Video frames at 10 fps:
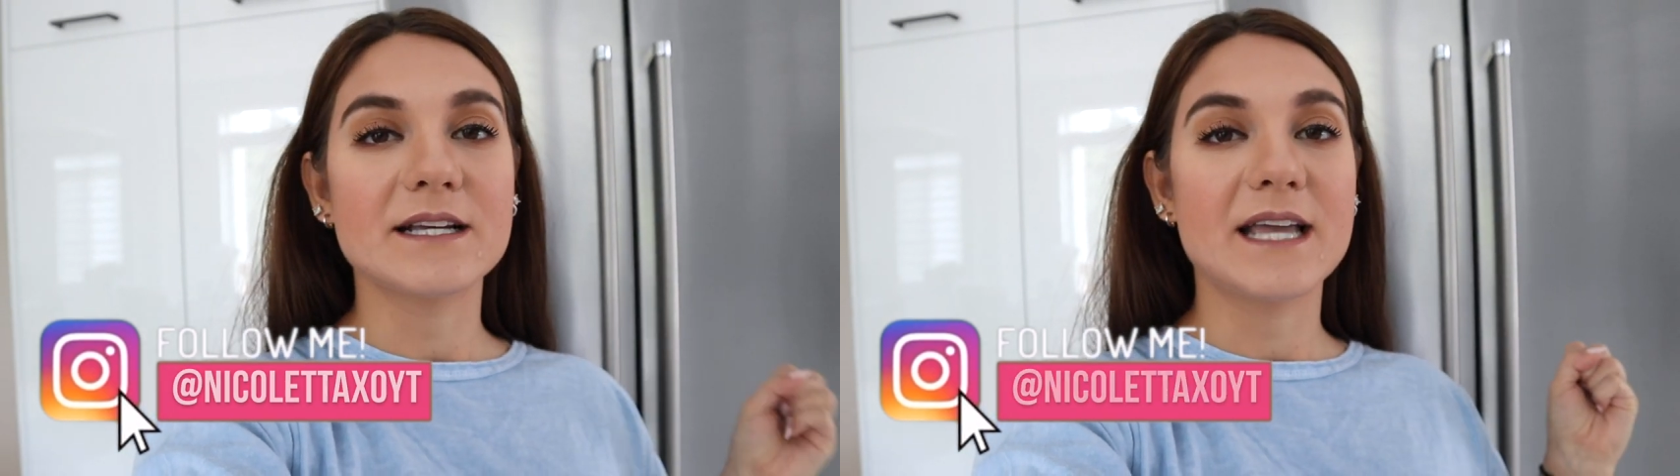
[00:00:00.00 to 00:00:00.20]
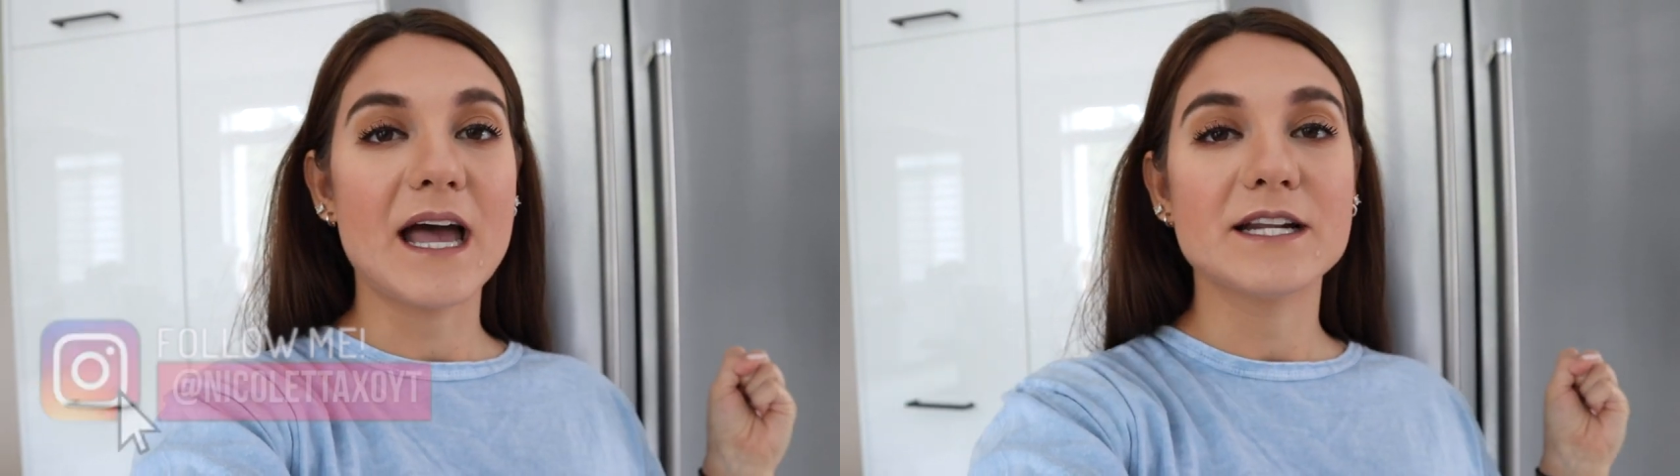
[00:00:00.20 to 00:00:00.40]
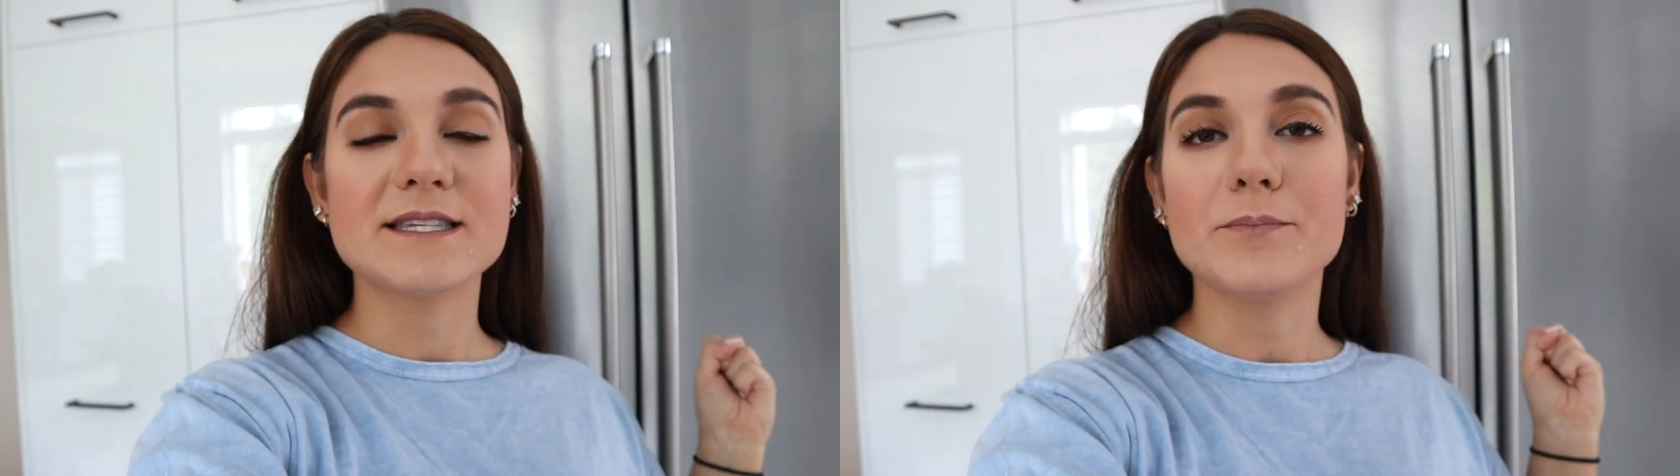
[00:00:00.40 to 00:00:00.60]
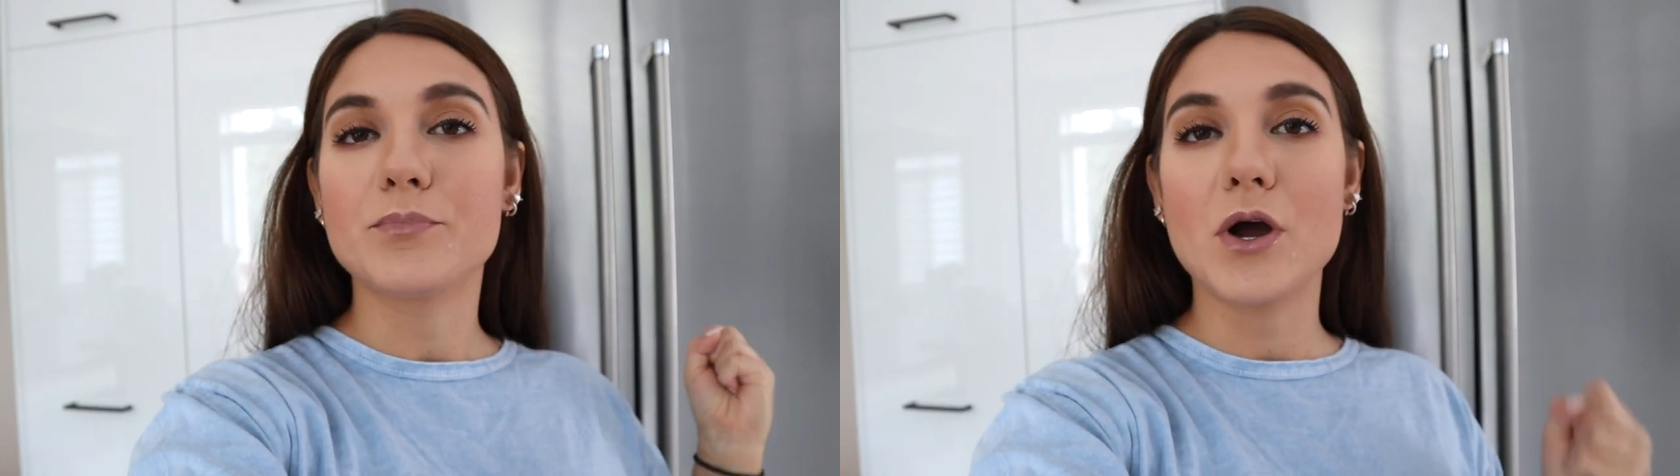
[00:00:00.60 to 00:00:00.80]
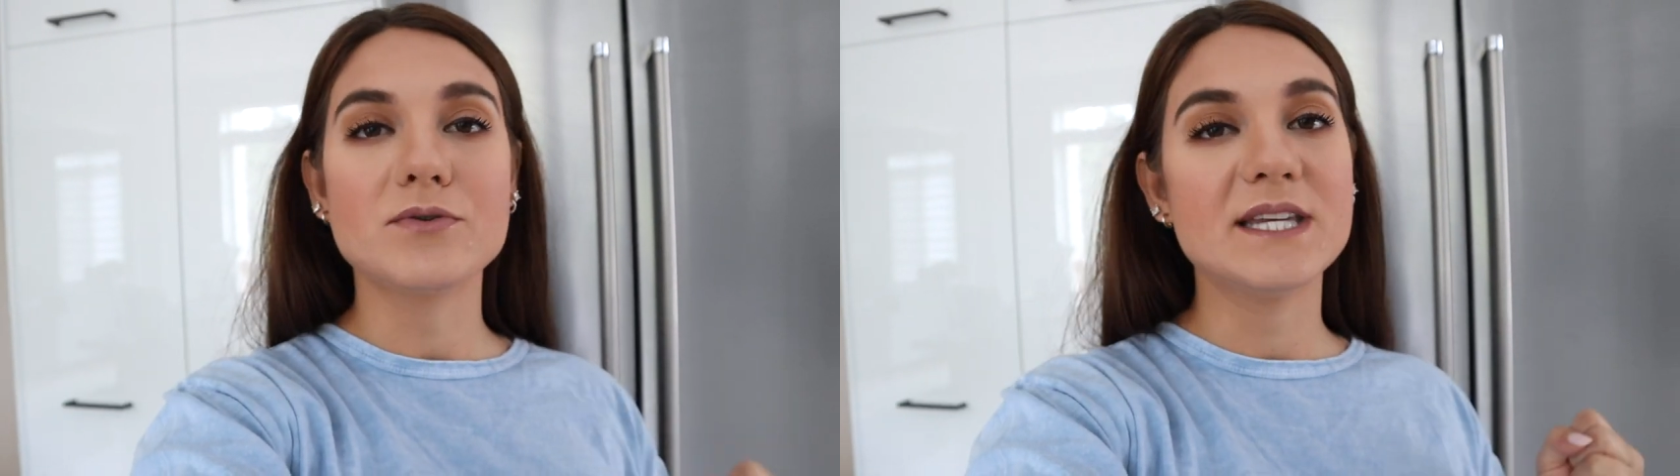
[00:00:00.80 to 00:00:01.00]
and get some
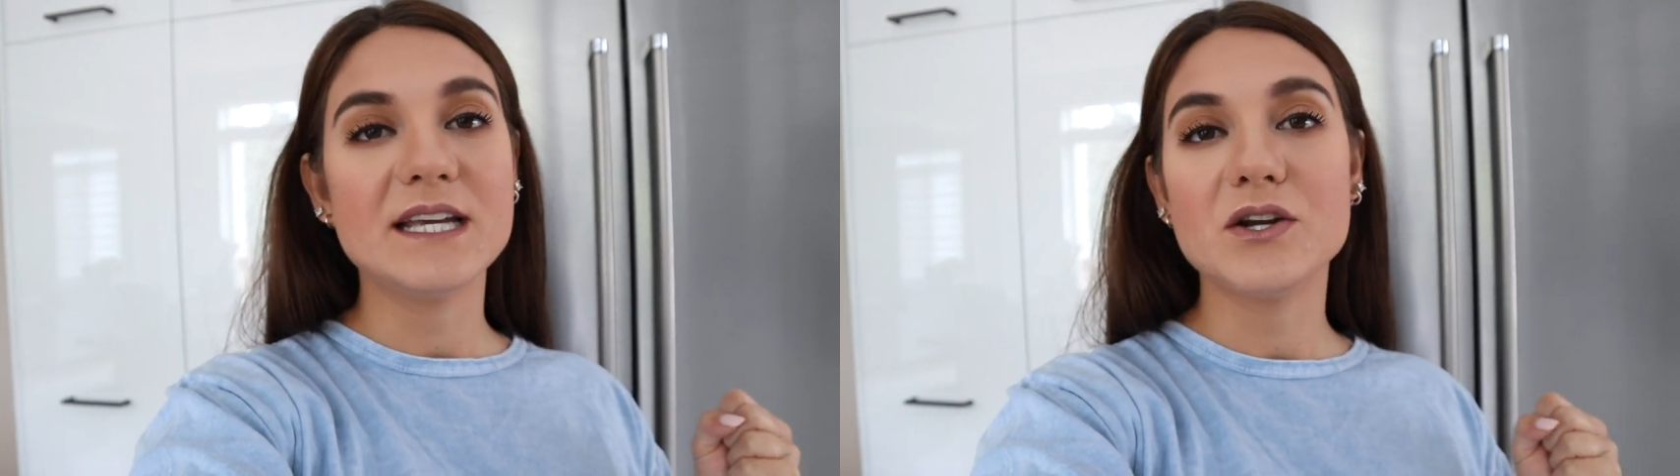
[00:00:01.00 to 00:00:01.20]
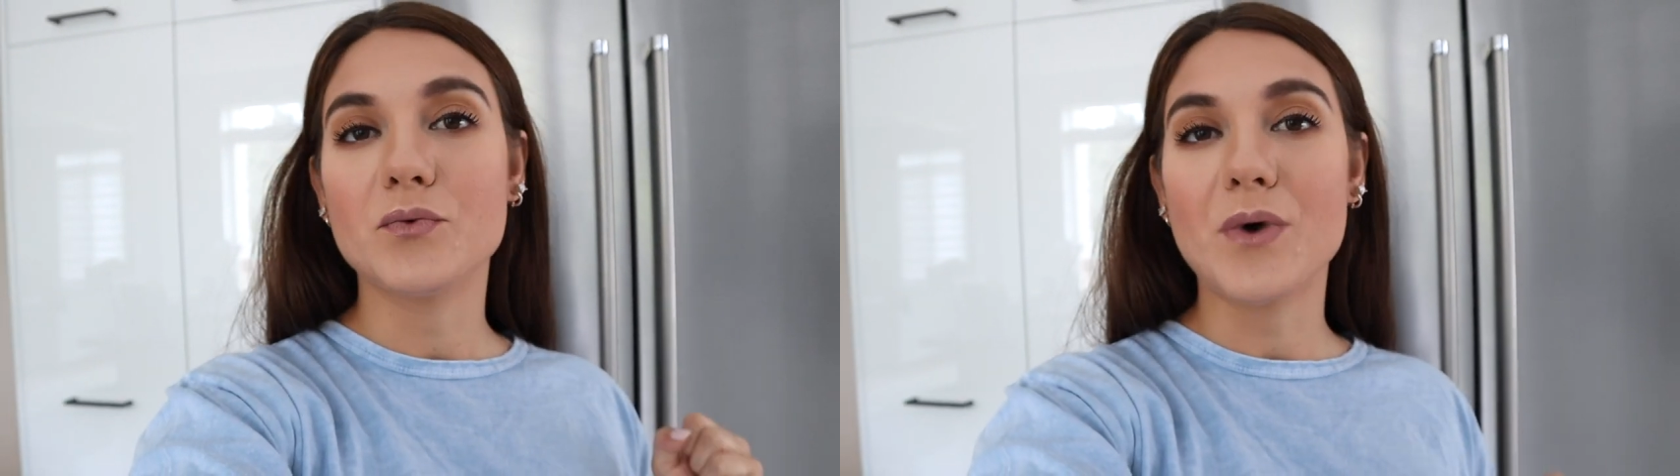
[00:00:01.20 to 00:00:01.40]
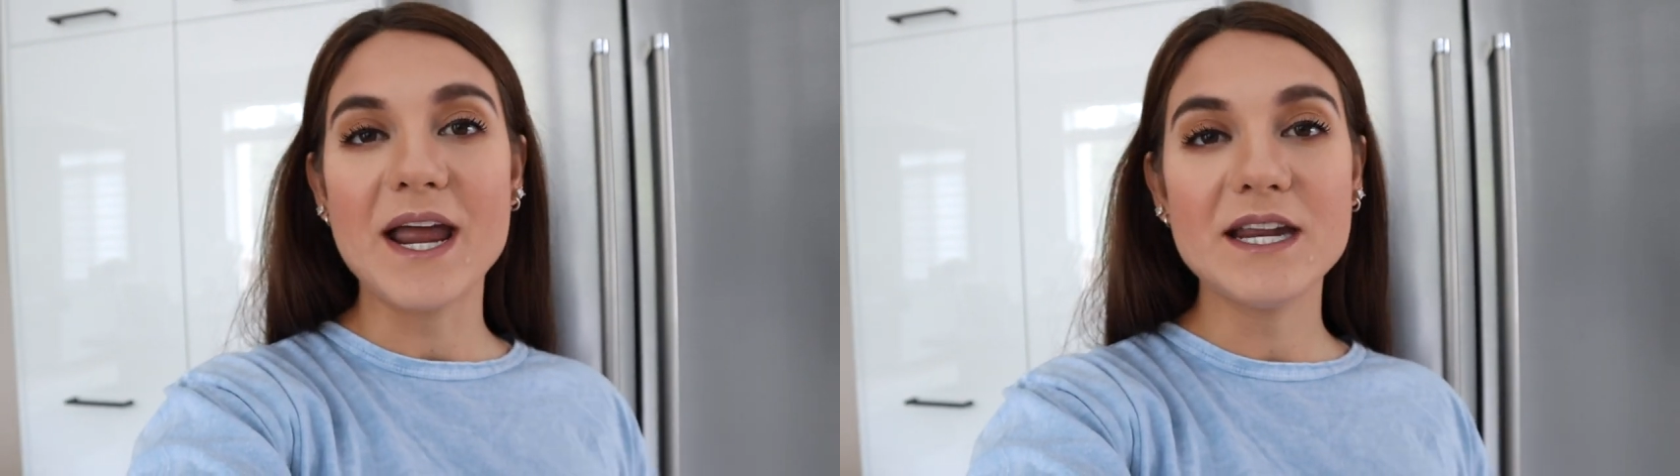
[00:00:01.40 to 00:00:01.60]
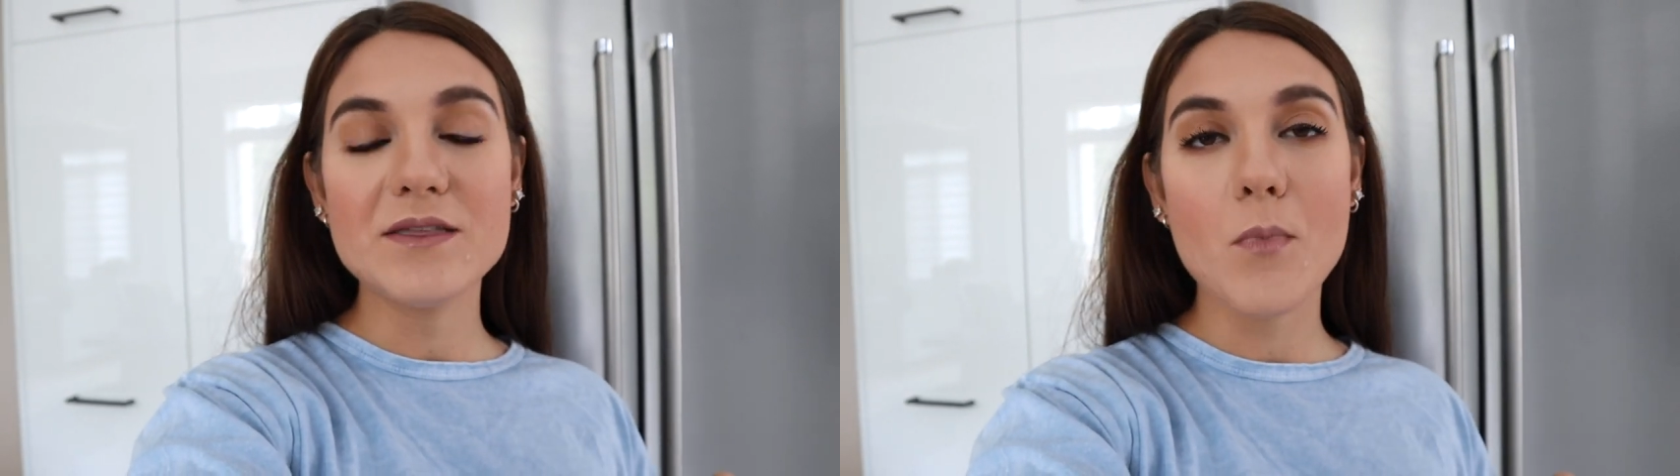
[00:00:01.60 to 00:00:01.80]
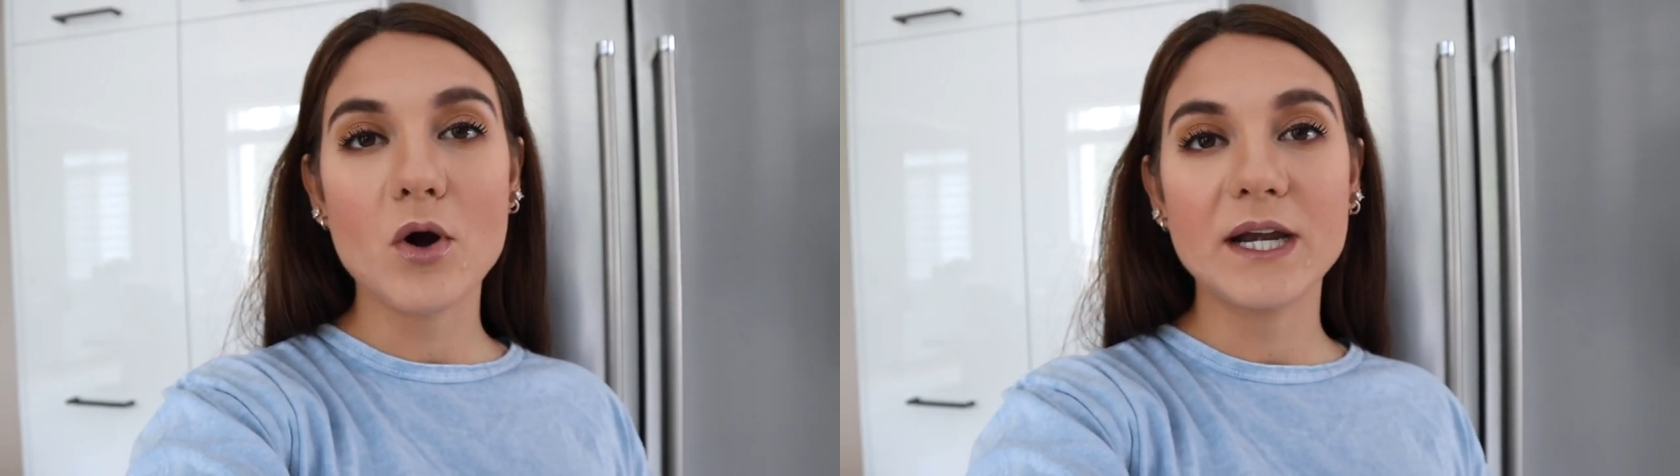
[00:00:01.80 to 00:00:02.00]
protein right
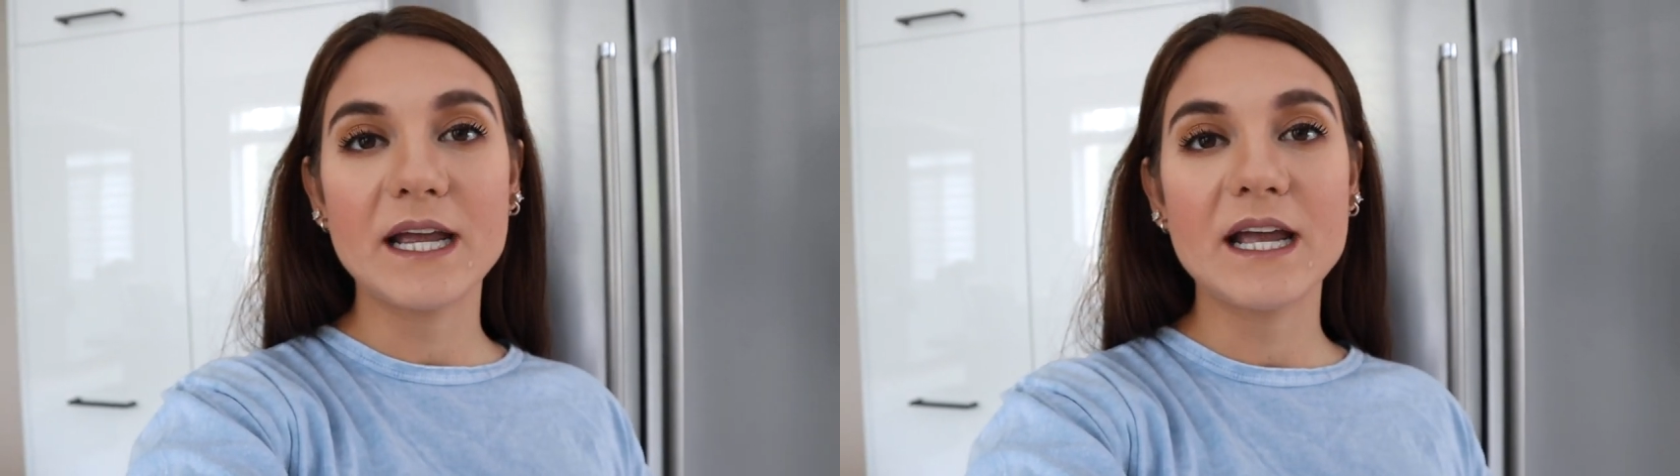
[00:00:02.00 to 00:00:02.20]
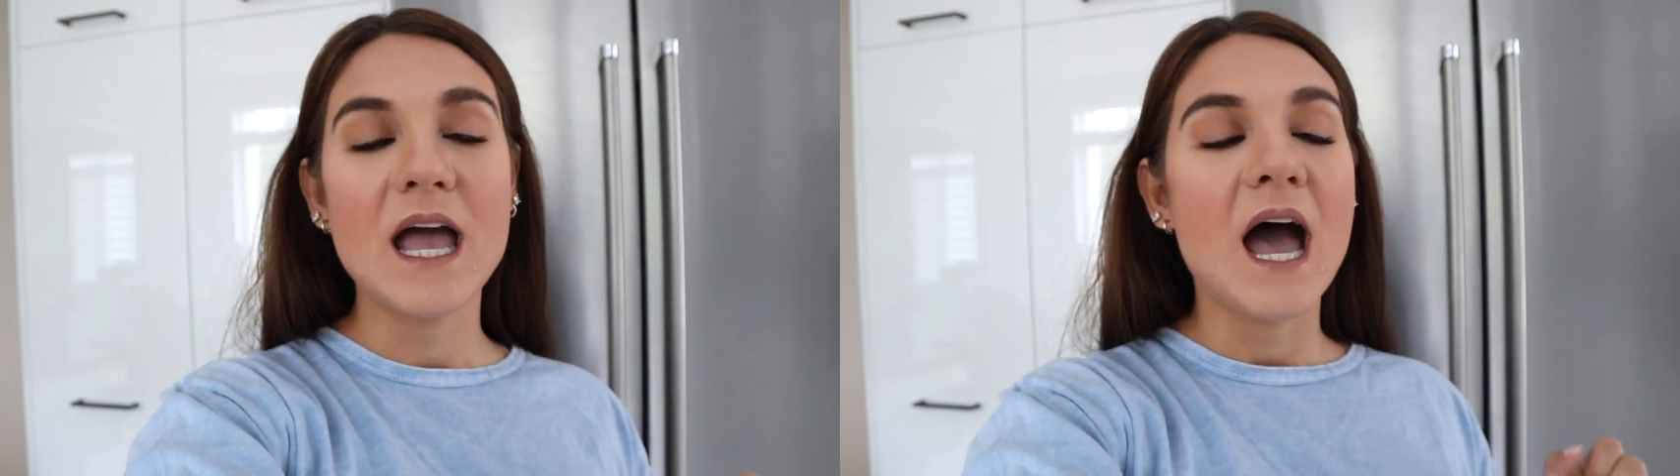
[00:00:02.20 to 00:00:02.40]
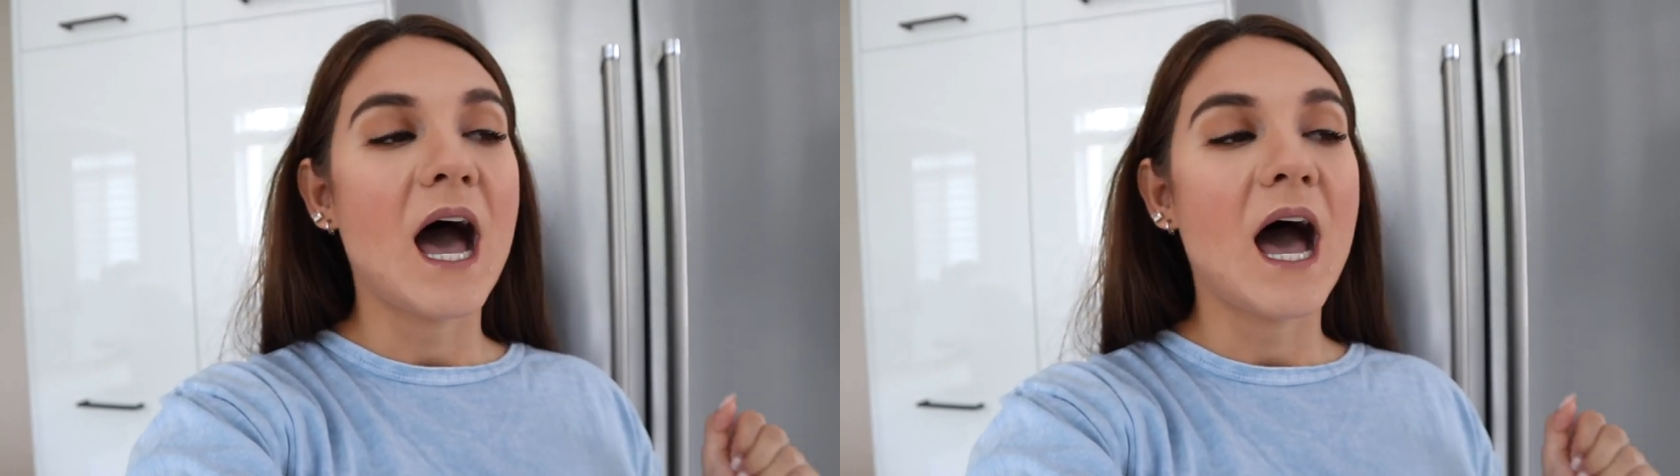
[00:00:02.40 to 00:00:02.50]
in the morning.